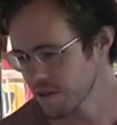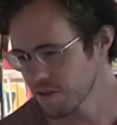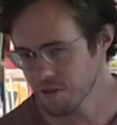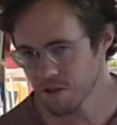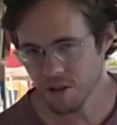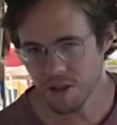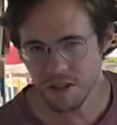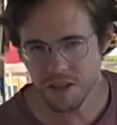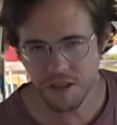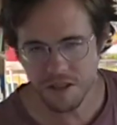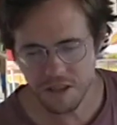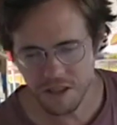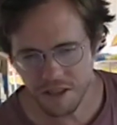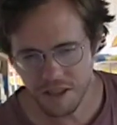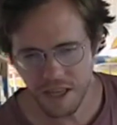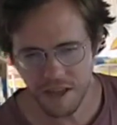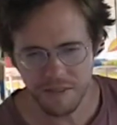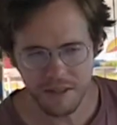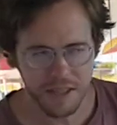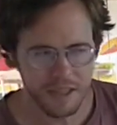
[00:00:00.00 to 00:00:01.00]
Of course, you should
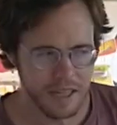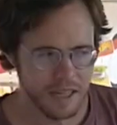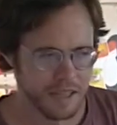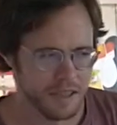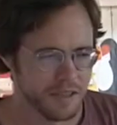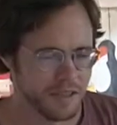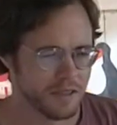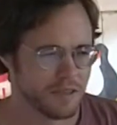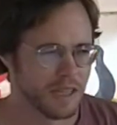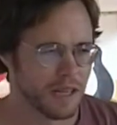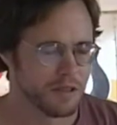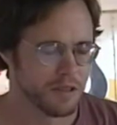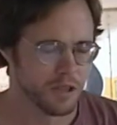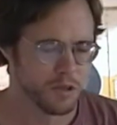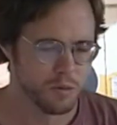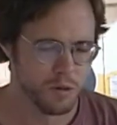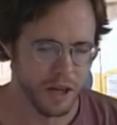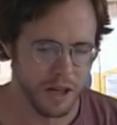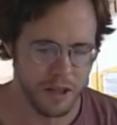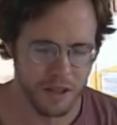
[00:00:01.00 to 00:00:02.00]
have it connected to the ground
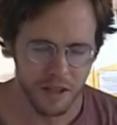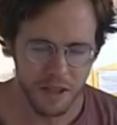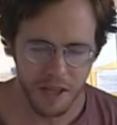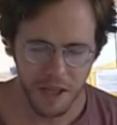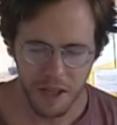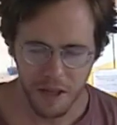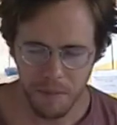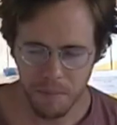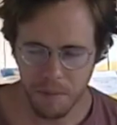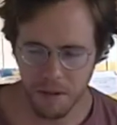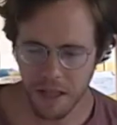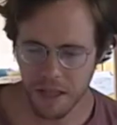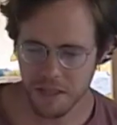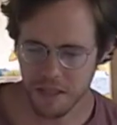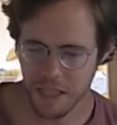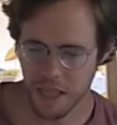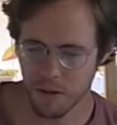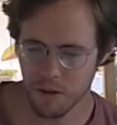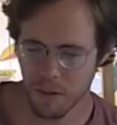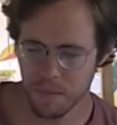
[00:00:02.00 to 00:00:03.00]
as well, but that's
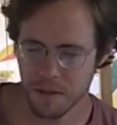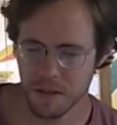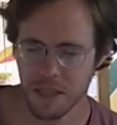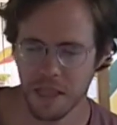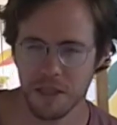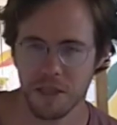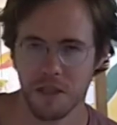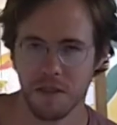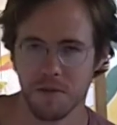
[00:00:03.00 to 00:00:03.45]
not what protects you